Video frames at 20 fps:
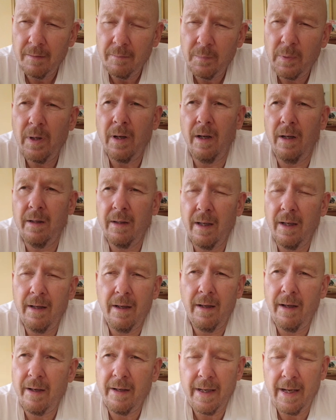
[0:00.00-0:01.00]

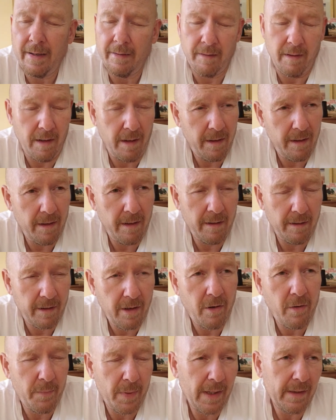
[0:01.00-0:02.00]
But again,
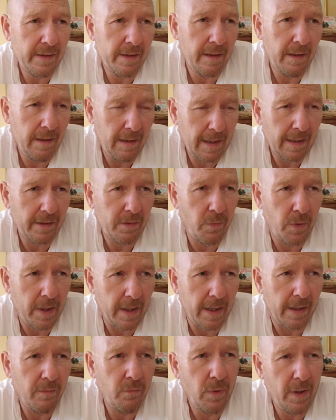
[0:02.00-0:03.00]
going back to that last
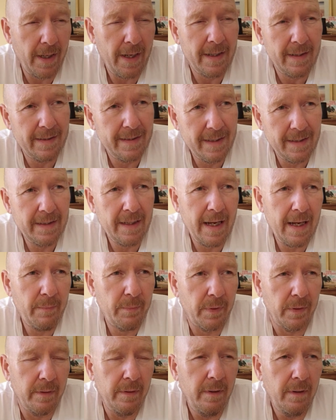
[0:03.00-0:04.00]
weekend when it did
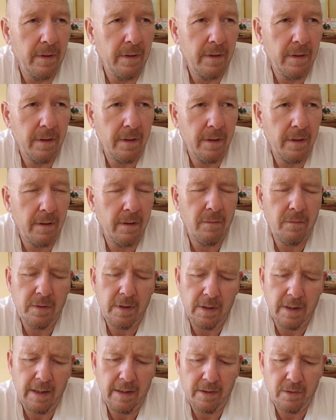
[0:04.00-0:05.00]
happen, was
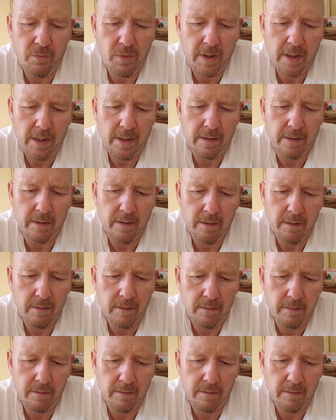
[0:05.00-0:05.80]
it last weekend?